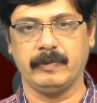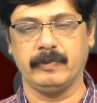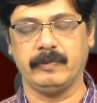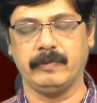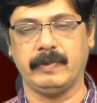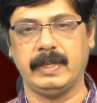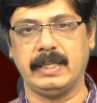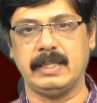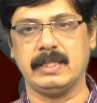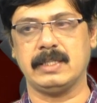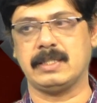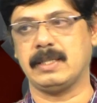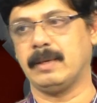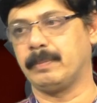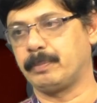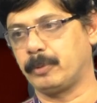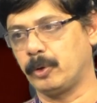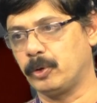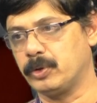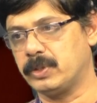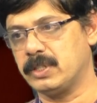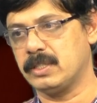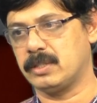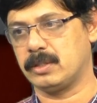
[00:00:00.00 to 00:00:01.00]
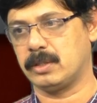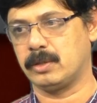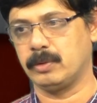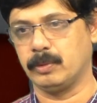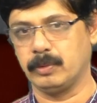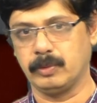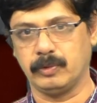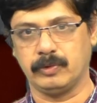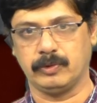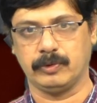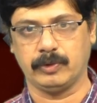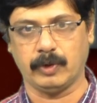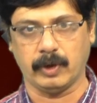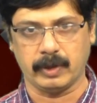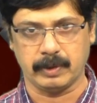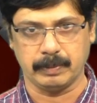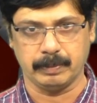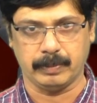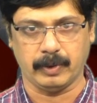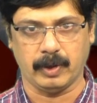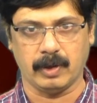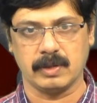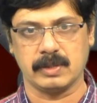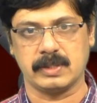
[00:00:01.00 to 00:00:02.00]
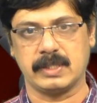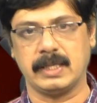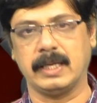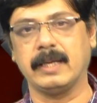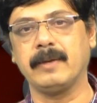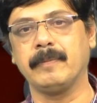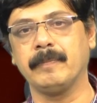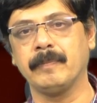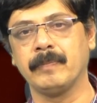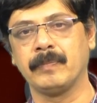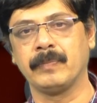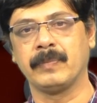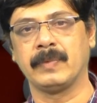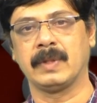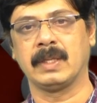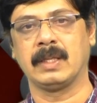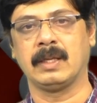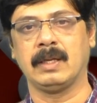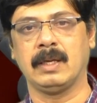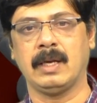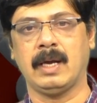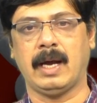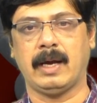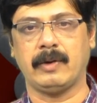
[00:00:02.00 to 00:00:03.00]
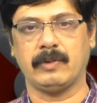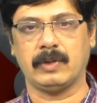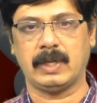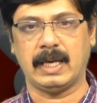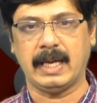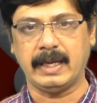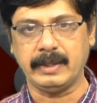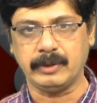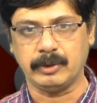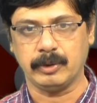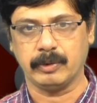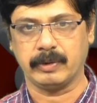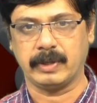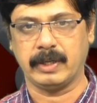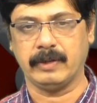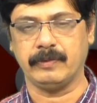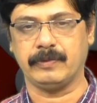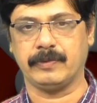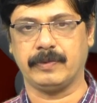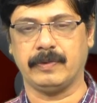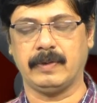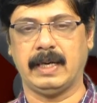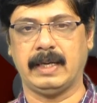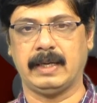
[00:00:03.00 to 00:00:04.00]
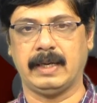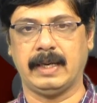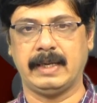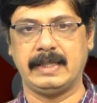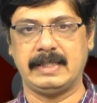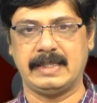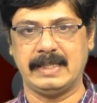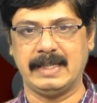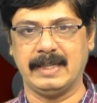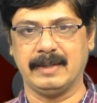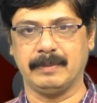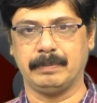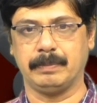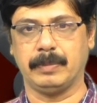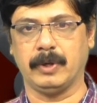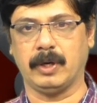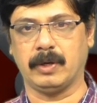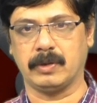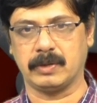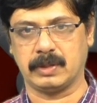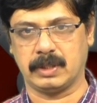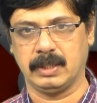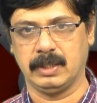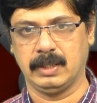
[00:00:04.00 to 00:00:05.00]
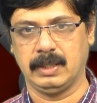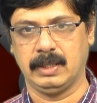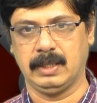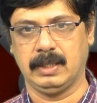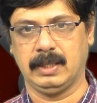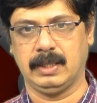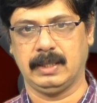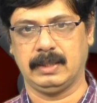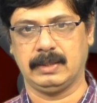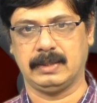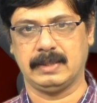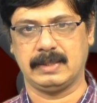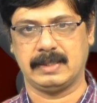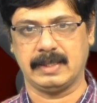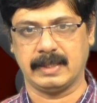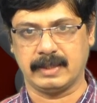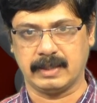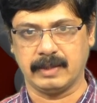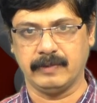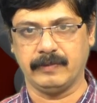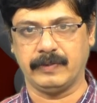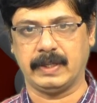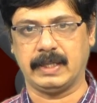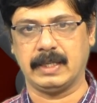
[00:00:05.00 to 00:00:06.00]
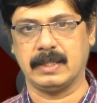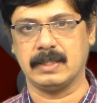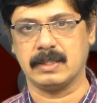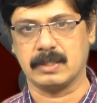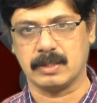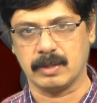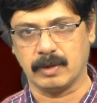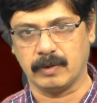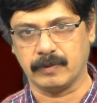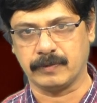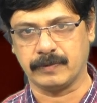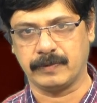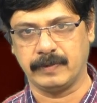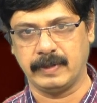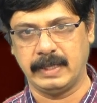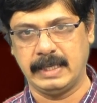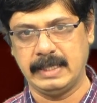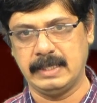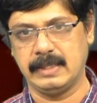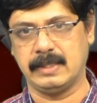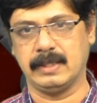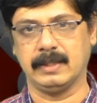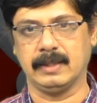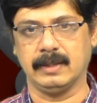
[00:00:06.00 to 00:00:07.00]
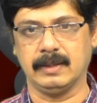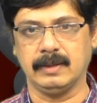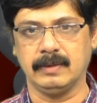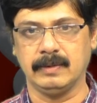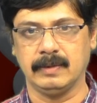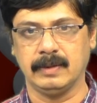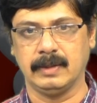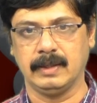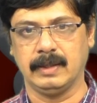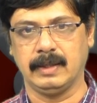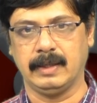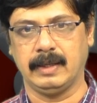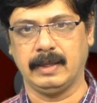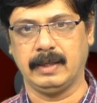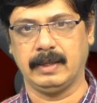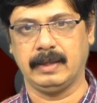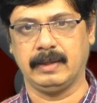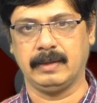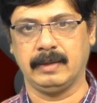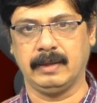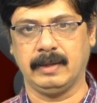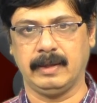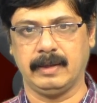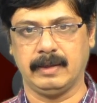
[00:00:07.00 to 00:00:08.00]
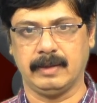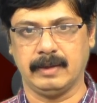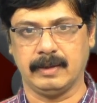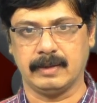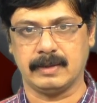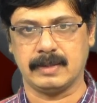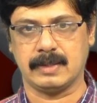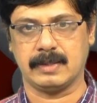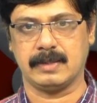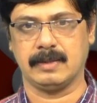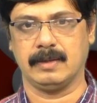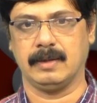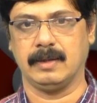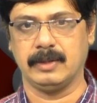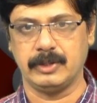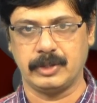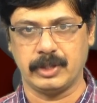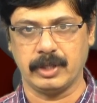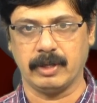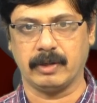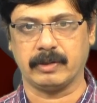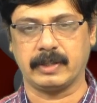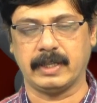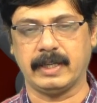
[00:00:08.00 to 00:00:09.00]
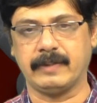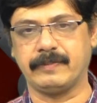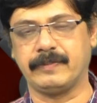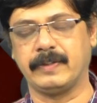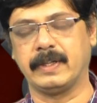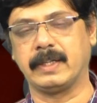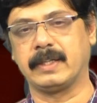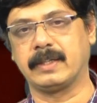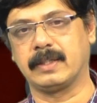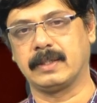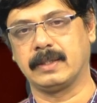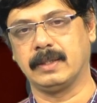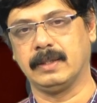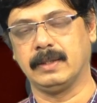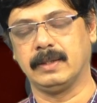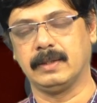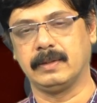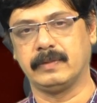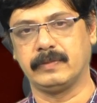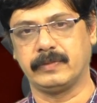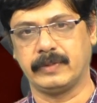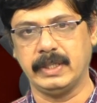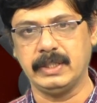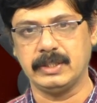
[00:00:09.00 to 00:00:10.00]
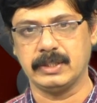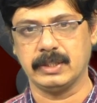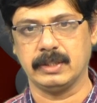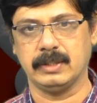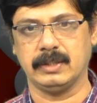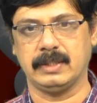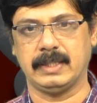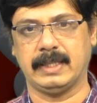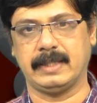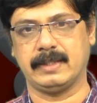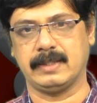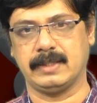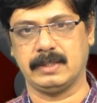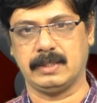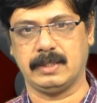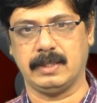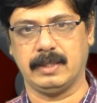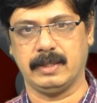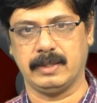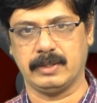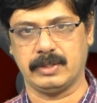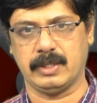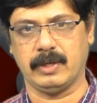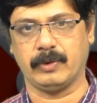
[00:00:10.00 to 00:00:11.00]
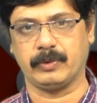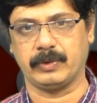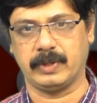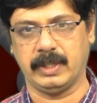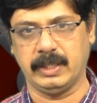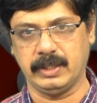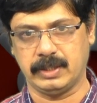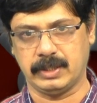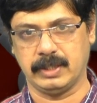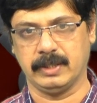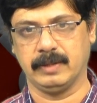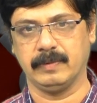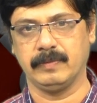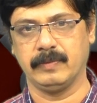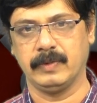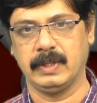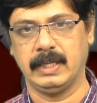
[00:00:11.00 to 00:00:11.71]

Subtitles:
various approaches to foreign policy, I would like to give an idea about the significance of India in its geographic region, that is South Asia.